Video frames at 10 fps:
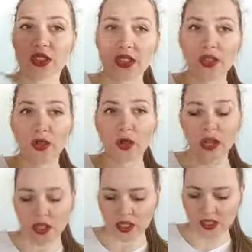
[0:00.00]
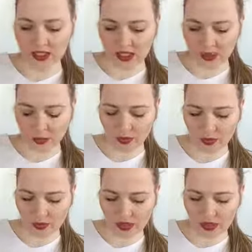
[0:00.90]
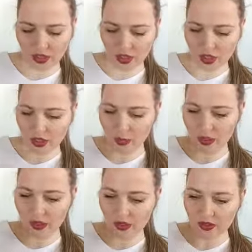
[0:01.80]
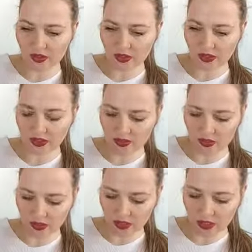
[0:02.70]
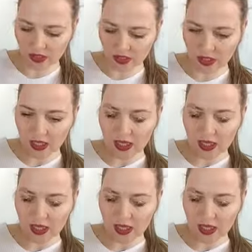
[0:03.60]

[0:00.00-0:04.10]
that you actually sign before surgery with the consent of surgery.